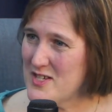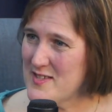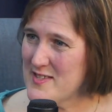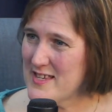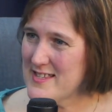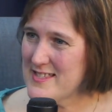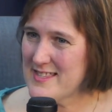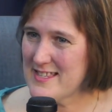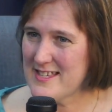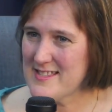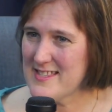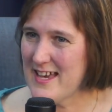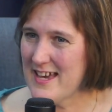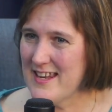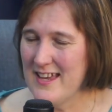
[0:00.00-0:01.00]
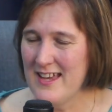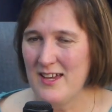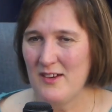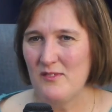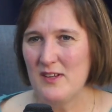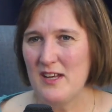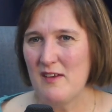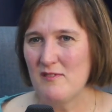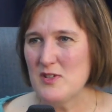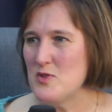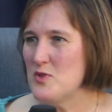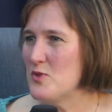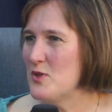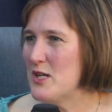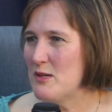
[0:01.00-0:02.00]
of Jesus. Things that we never
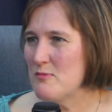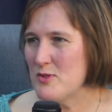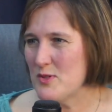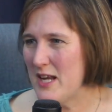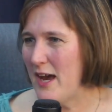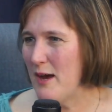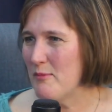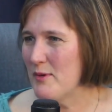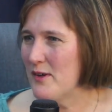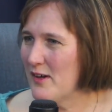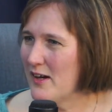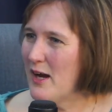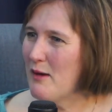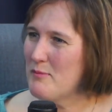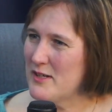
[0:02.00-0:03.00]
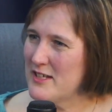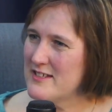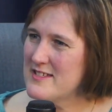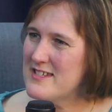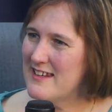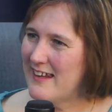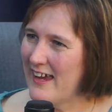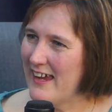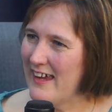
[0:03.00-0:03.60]
dreamed would happen are happening today.